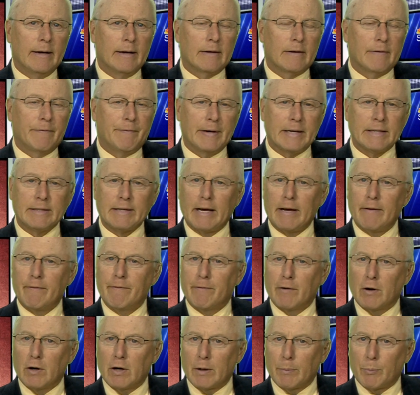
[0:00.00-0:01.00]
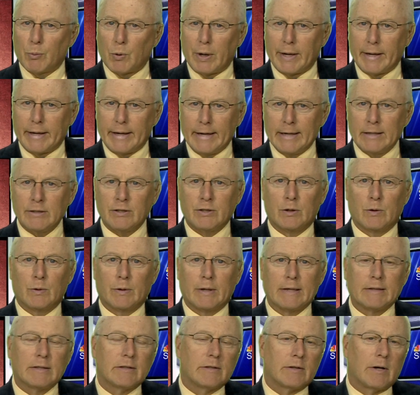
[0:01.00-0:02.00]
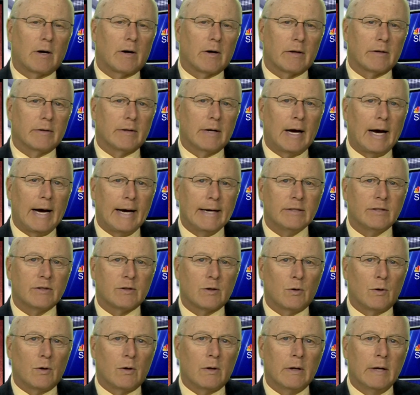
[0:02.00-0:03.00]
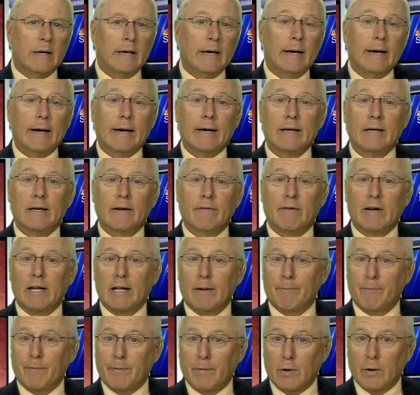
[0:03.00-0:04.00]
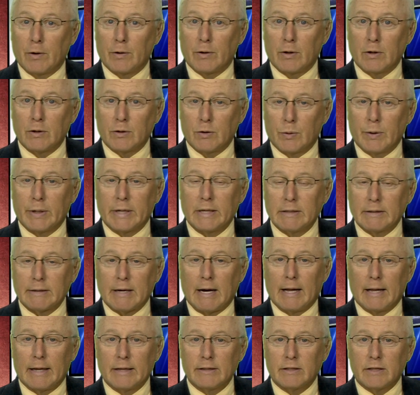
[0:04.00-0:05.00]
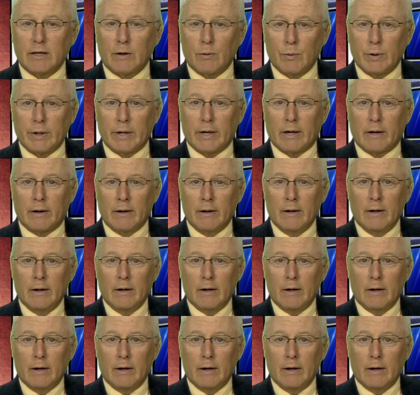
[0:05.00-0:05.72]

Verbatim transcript: to fix a vertebrae issue that started in high school and developed further during his college career.